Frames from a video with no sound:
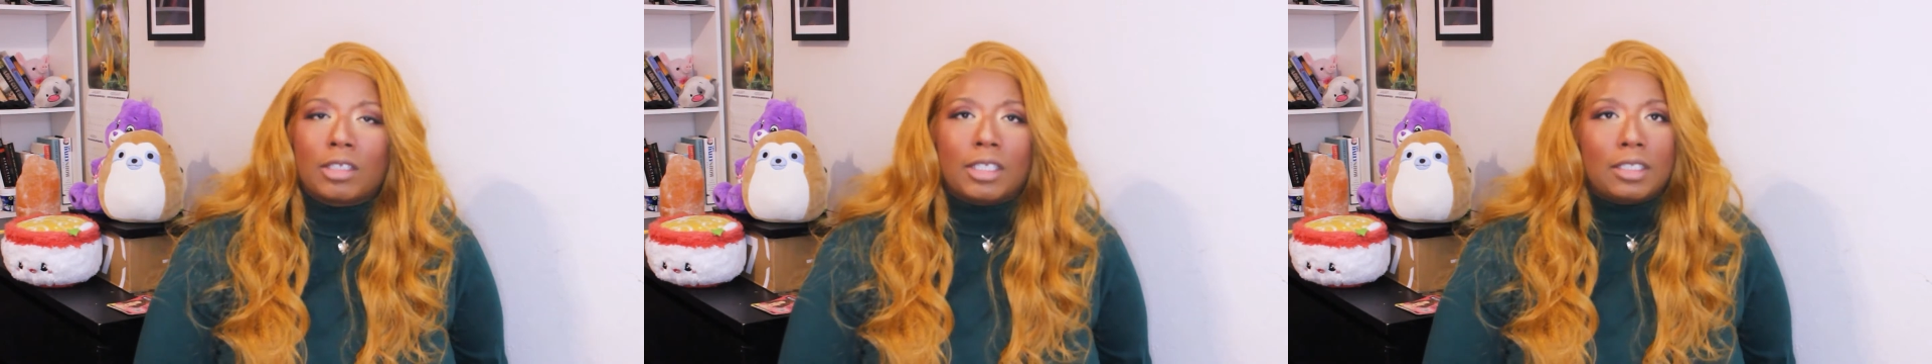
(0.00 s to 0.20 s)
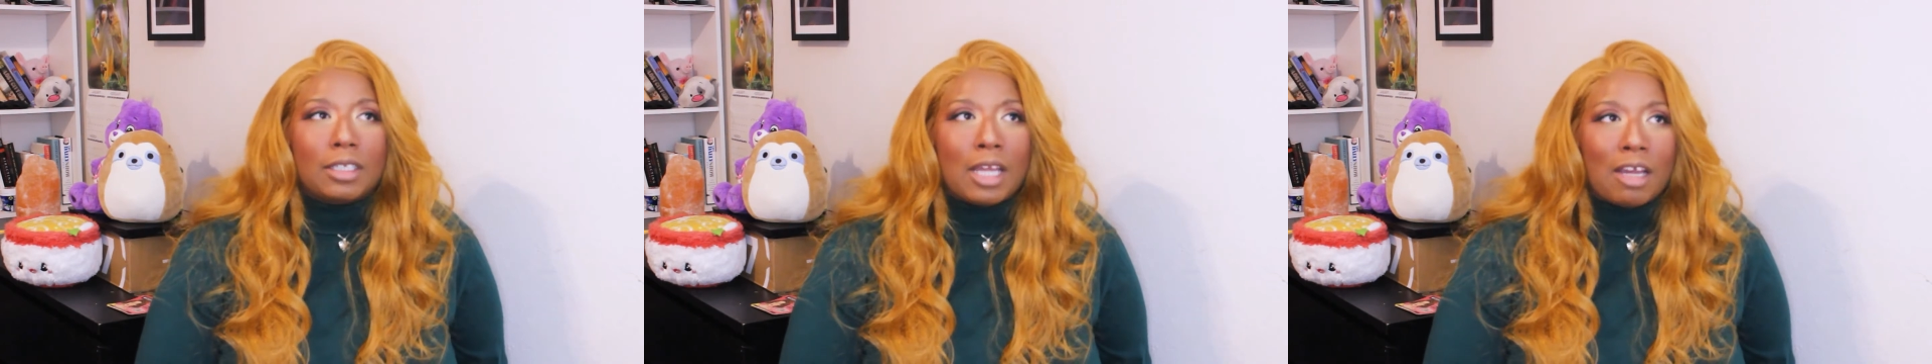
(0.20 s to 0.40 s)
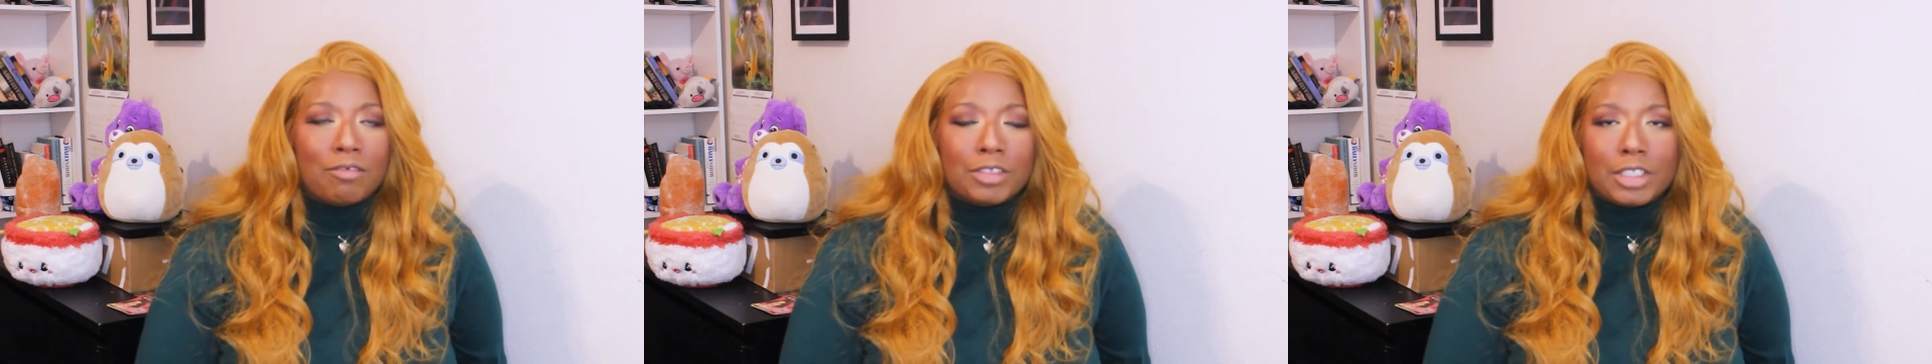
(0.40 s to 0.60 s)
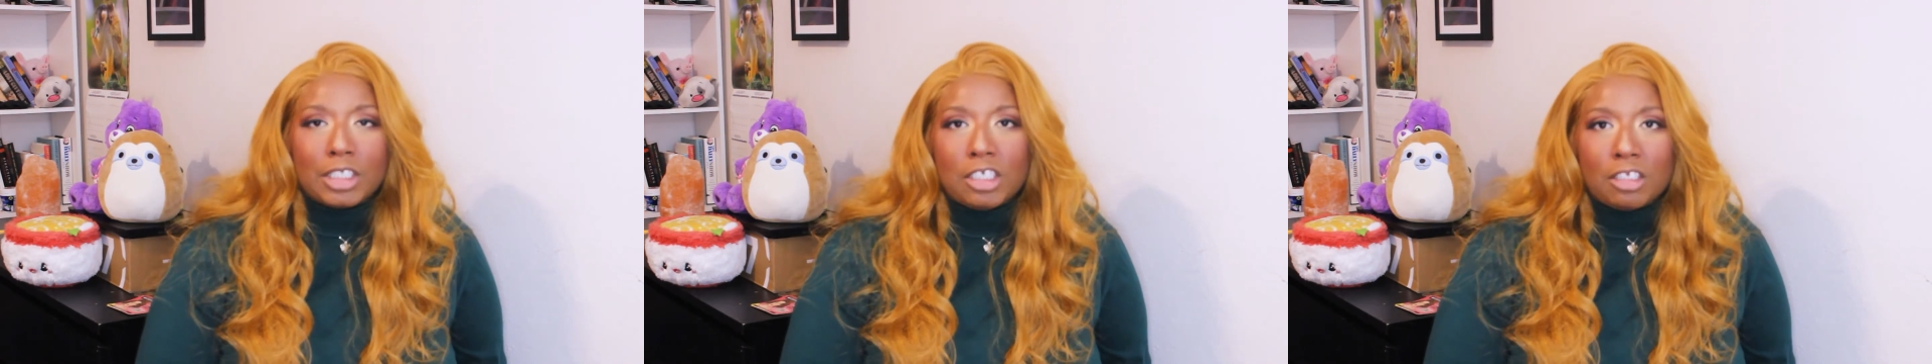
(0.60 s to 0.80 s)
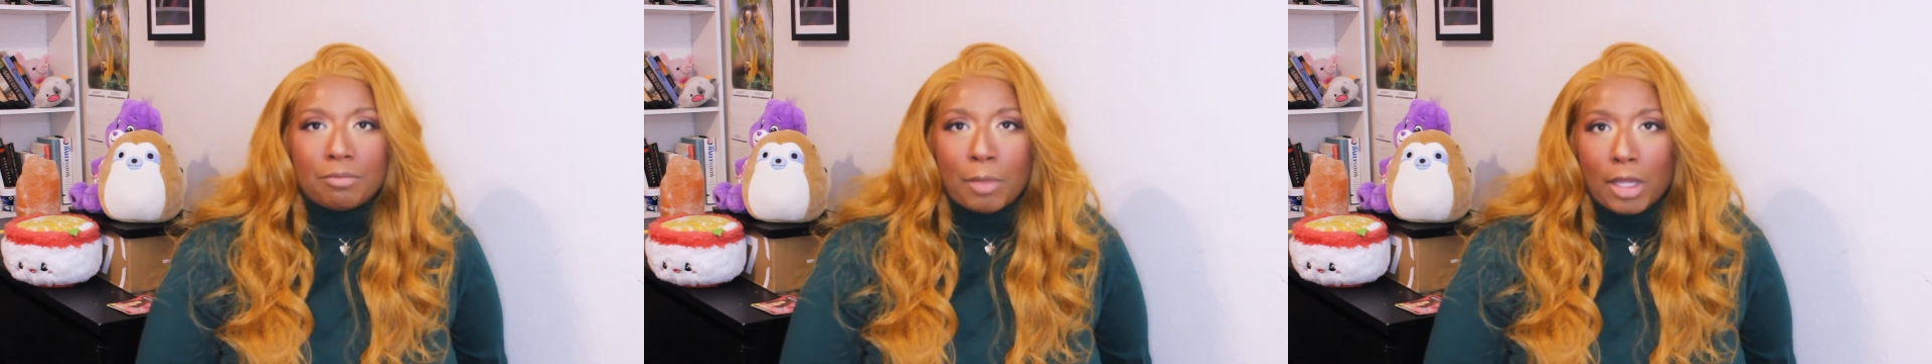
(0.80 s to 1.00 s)
and having
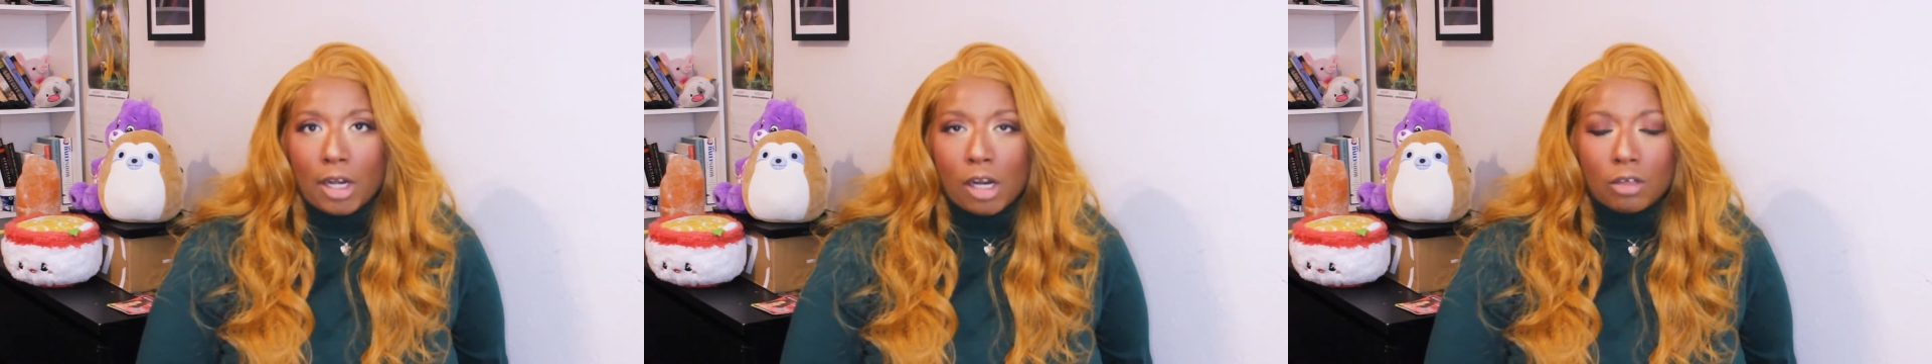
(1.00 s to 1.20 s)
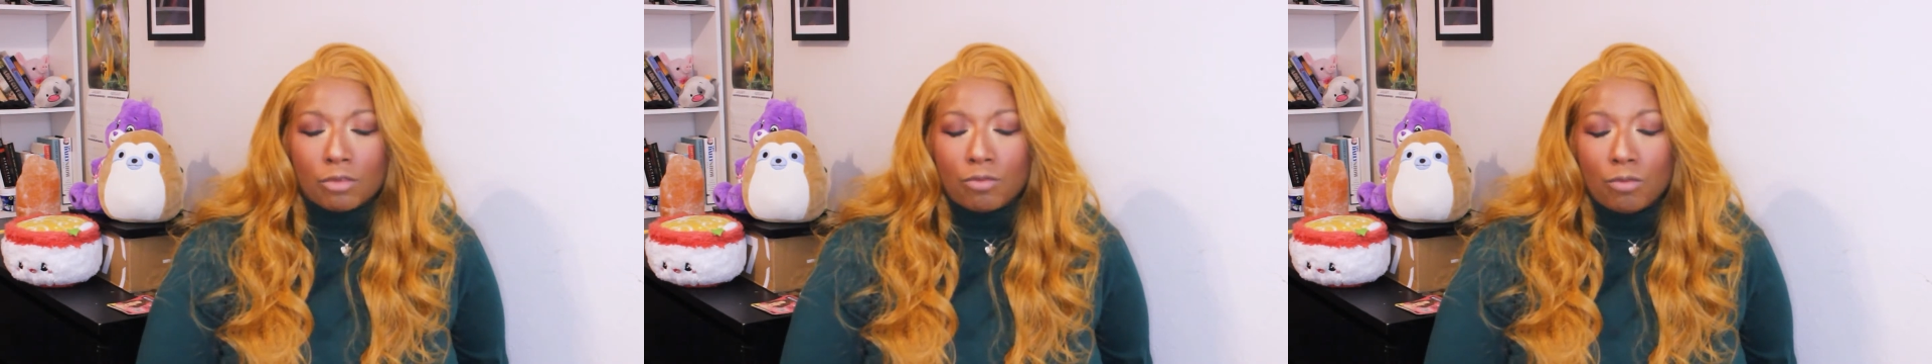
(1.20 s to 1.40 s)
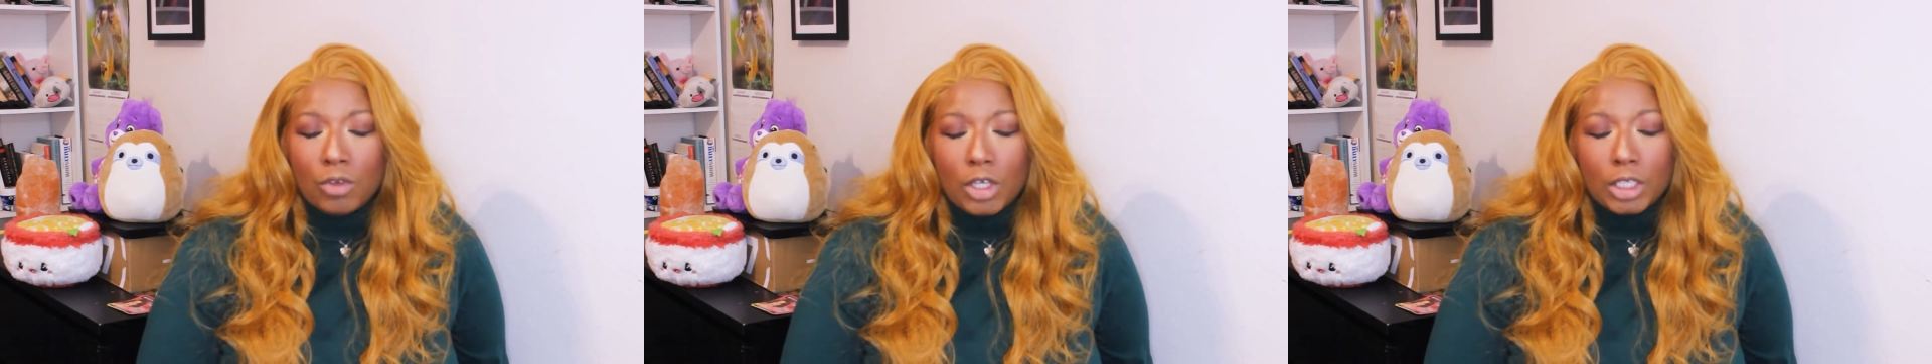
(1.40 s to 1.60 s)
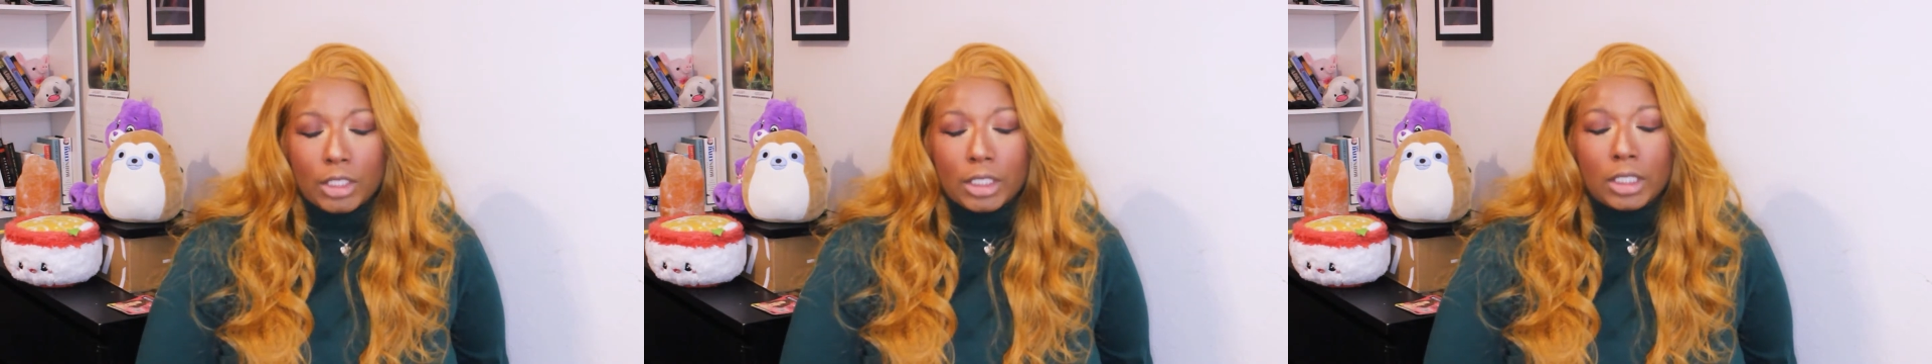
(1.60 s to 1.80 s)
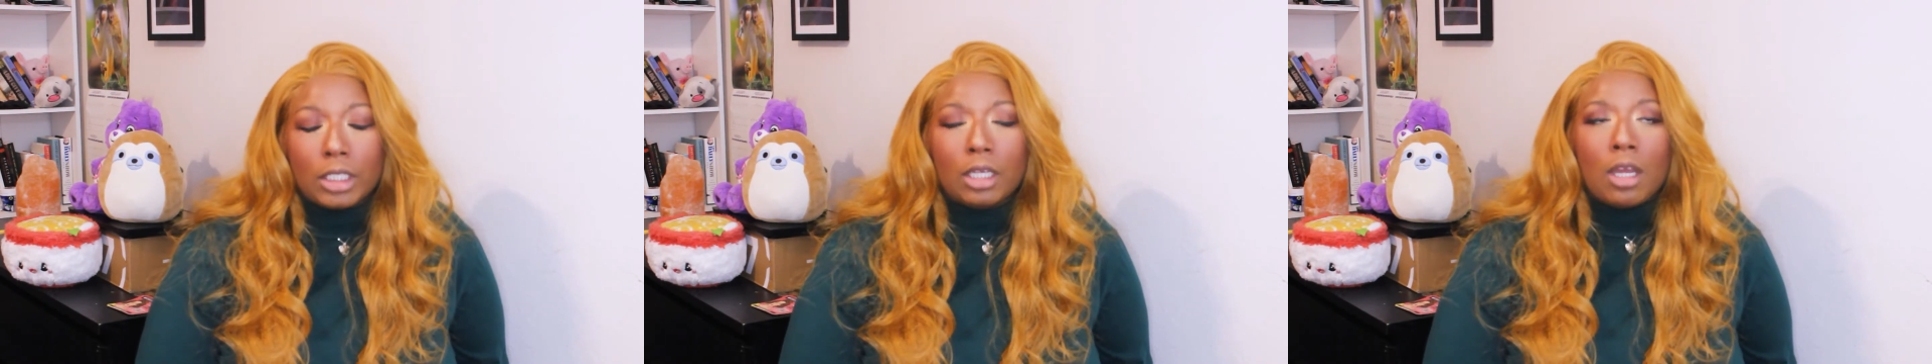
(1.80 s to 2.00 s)
teeth made out of
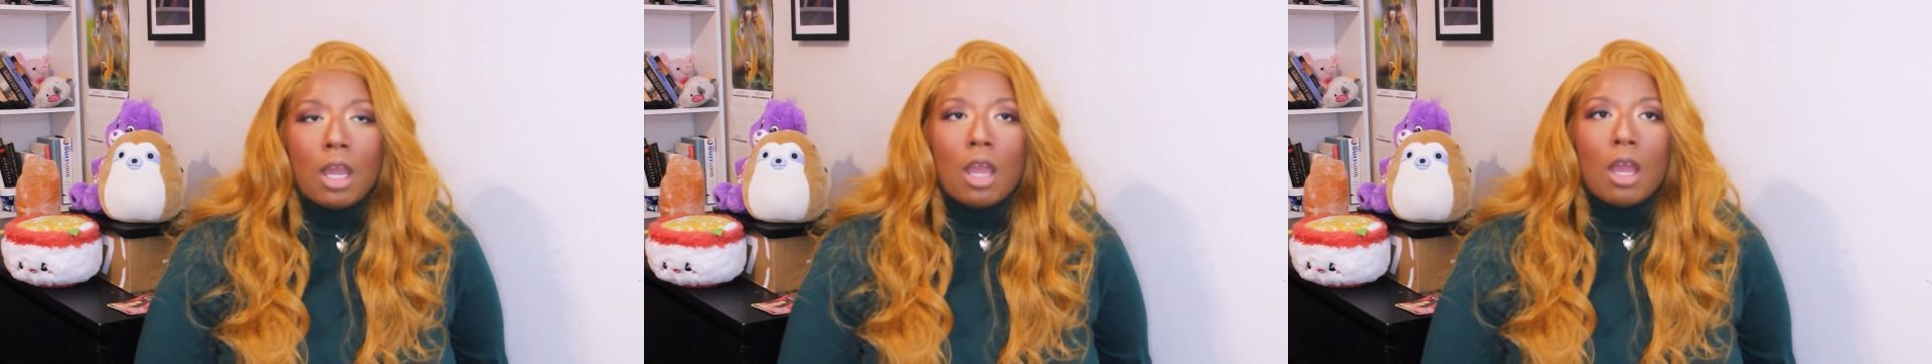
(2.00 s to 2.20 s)
wood.